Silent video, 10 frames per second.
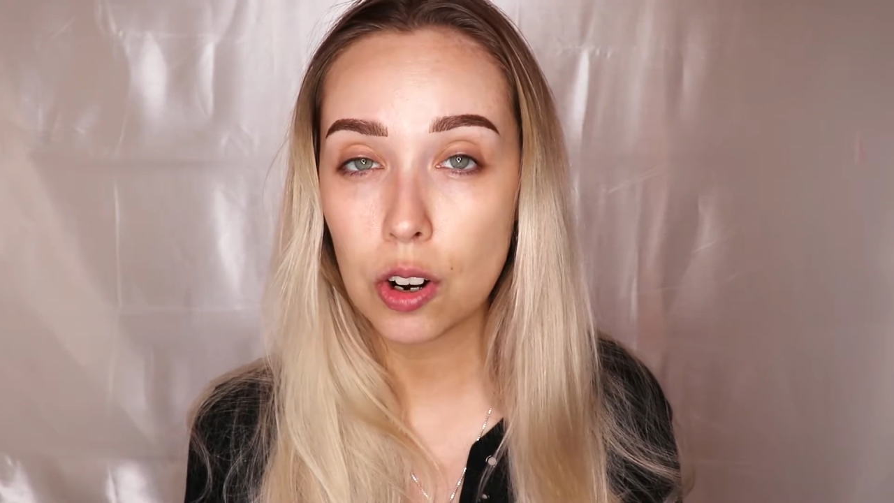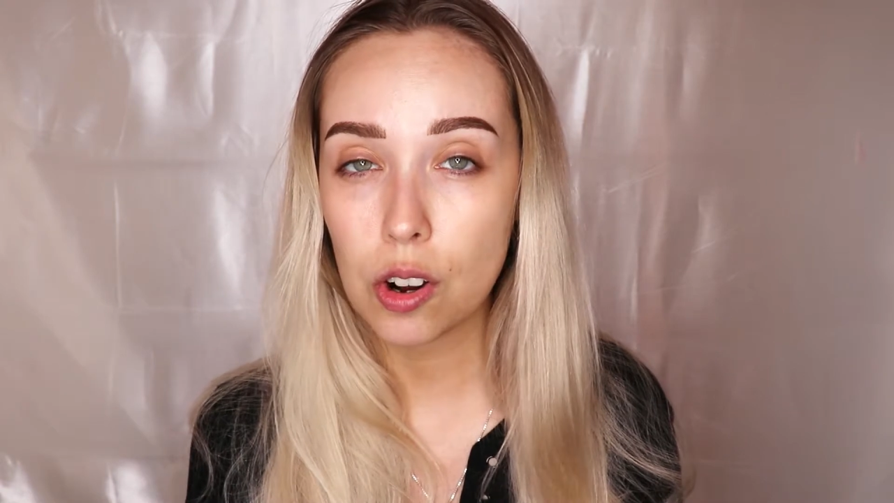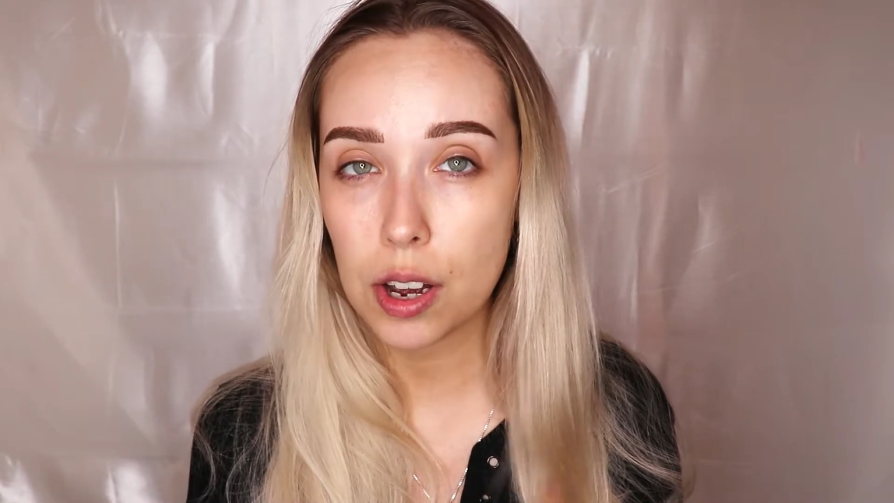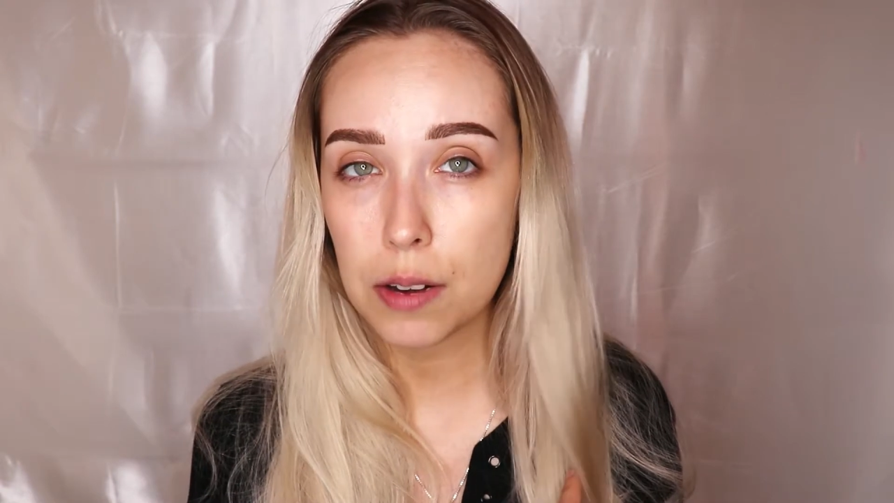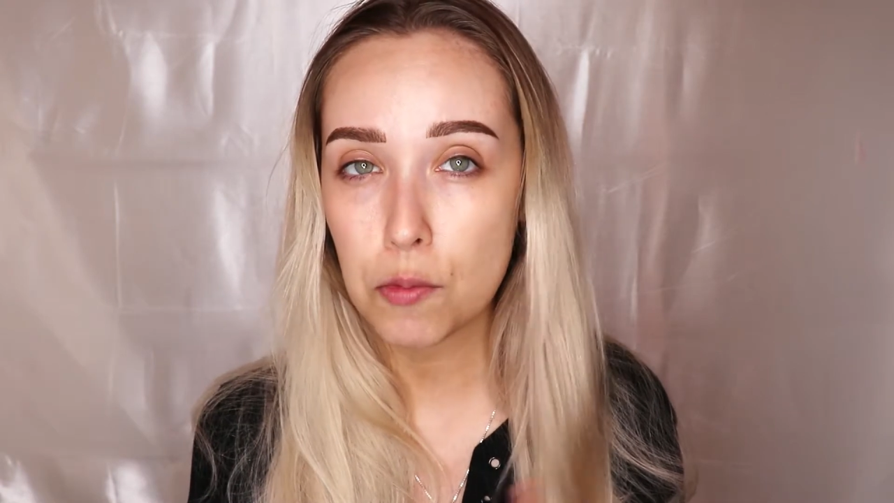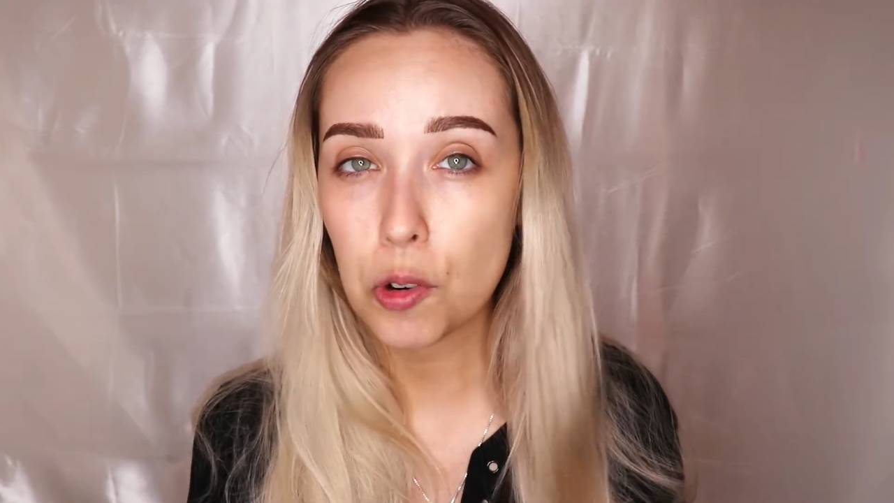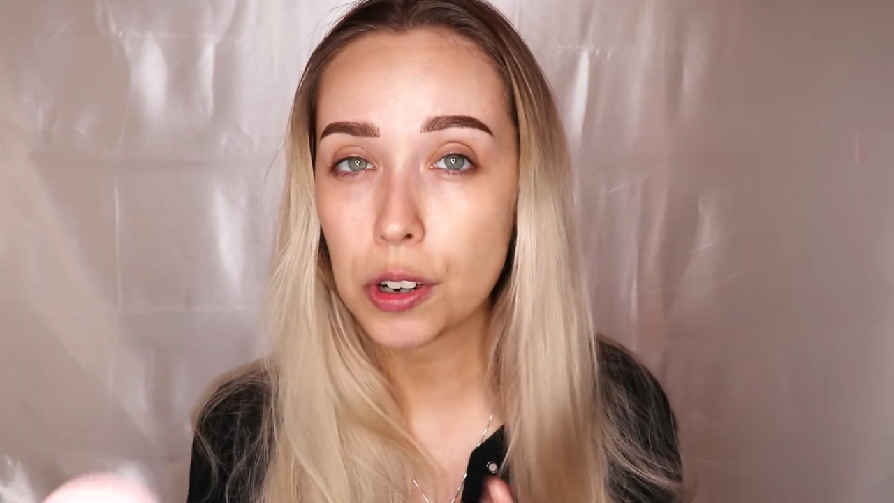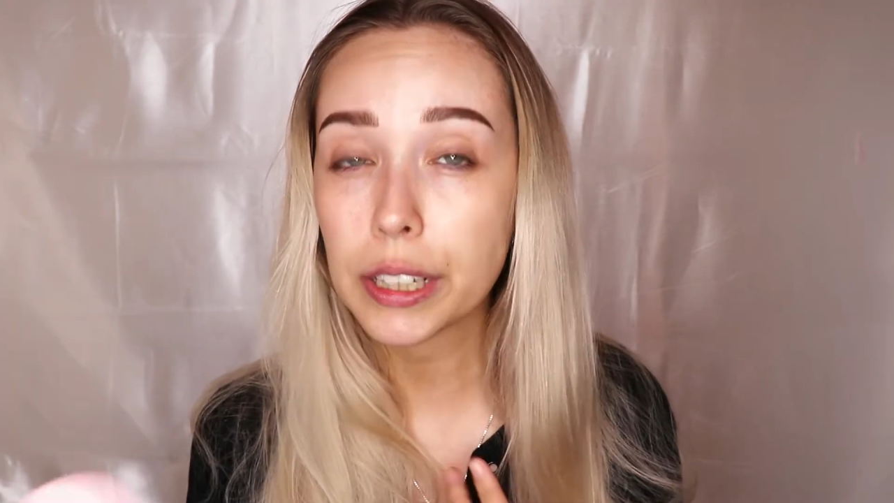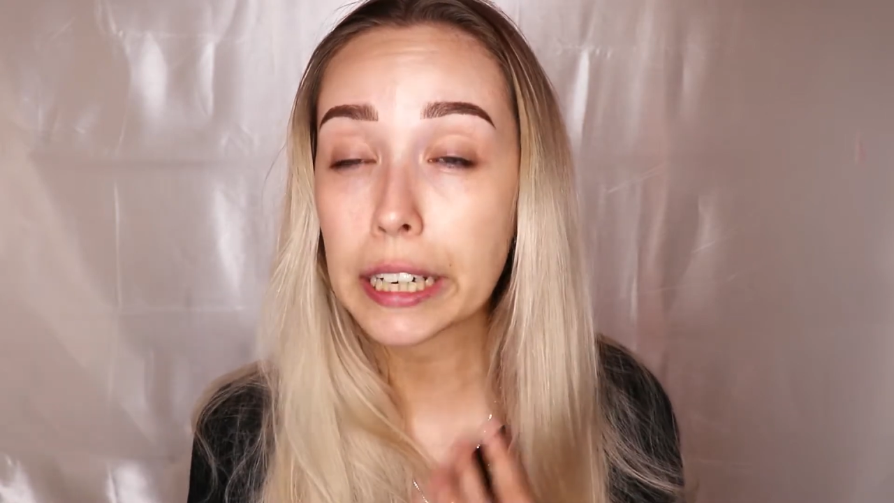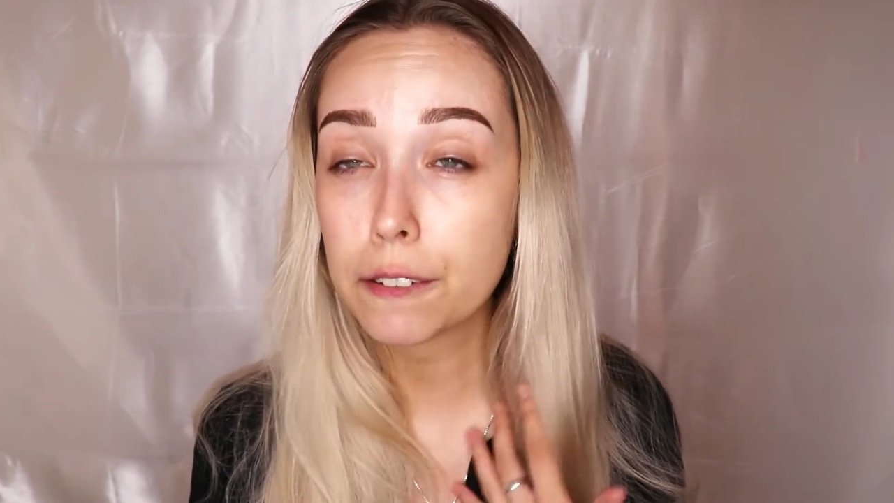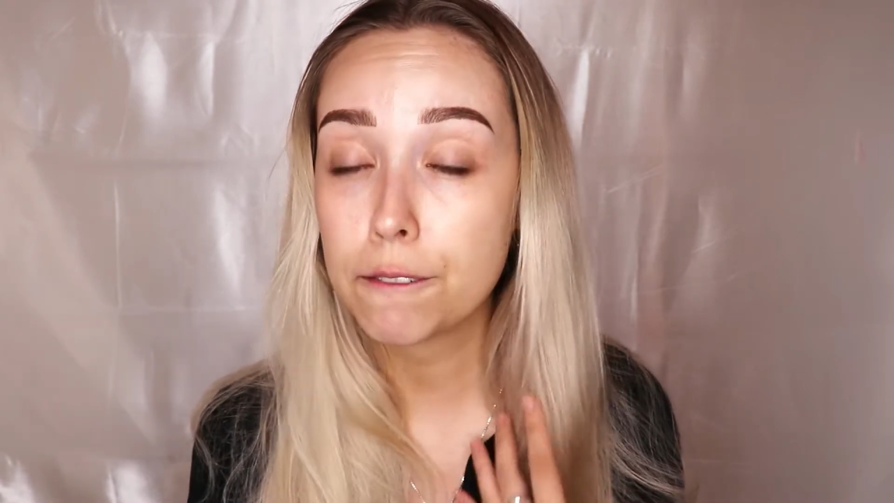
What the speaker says: on more like